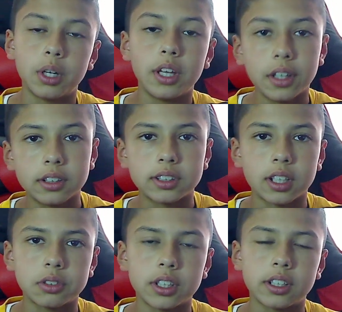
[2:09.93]
And then
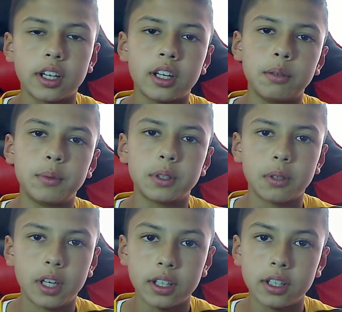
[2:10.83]
Celtic
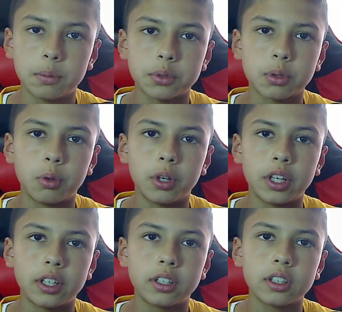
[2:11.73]
ended up
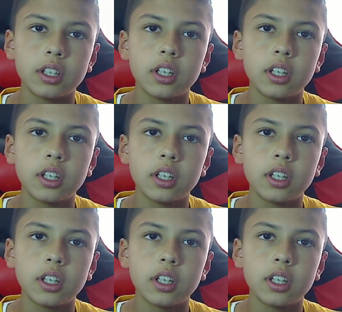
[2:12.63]
scoring.